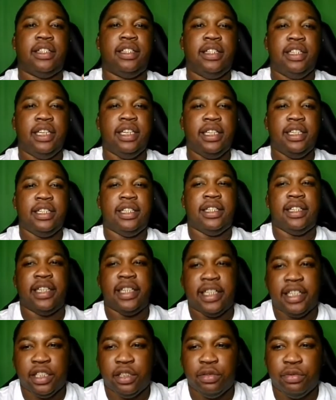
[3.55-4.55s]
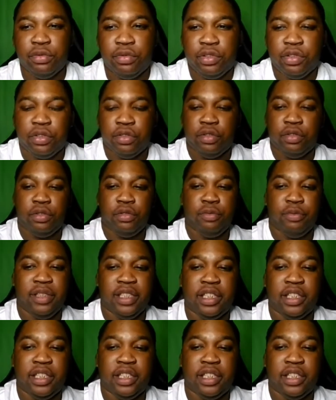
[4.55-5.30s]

good, YouTube?